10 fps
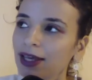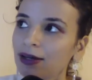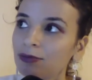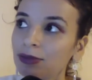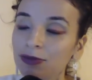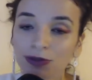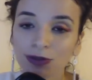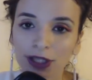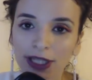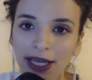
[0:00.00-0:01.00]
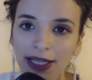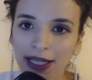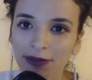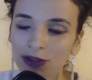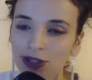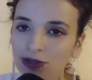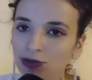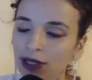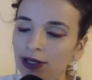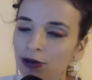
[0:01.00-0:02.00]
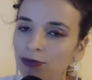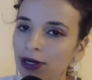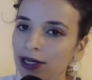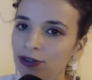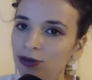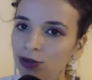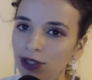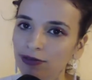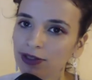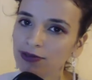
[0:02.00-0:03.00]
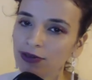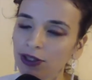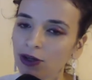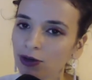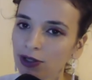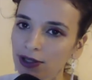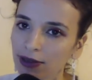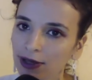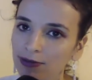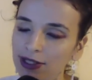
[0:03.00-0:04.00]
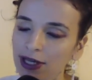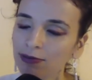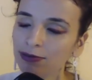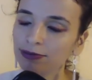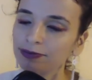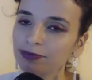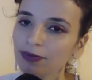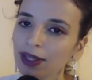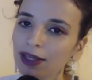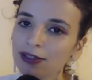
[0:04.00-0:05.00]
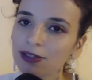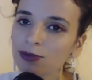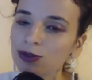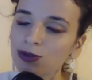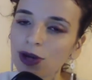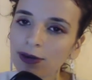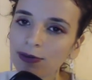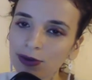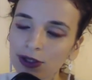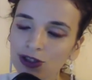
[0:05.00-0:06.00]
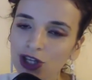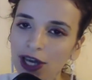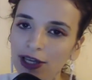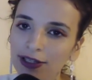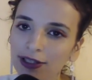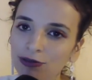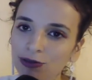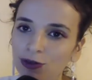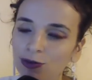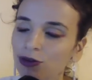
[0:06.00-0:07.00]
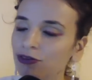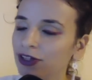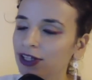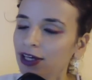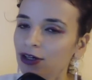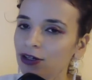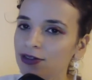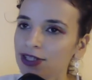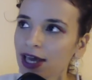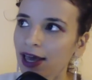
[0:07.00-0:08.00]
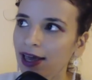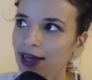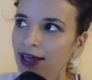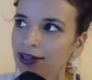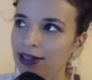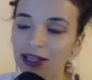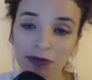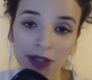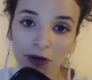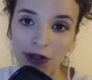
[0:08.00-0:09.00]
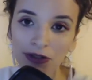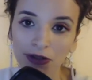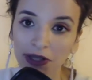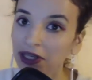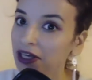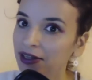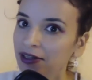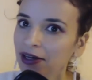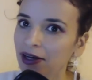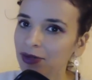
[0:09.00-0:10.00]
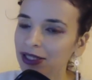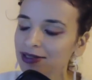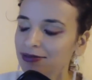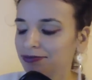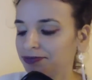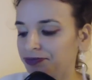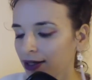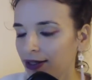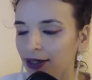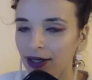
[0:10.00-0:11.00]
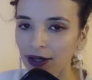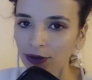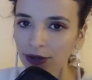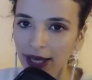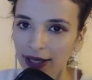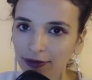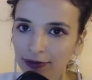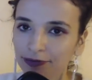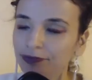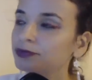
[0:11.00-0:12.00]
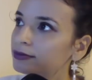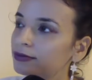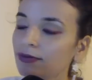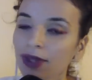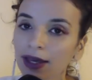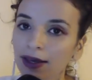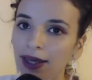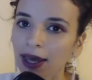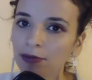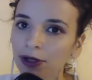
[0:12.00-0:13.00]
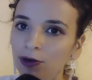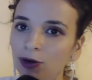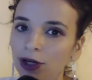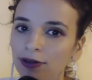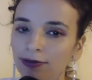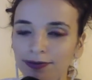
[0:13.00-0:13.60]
But before that, let me just quickly remind you to give this video a thumbs up, subscribe to the channel for more videos, and let me know what you think in the comments. Okay, Capricorn.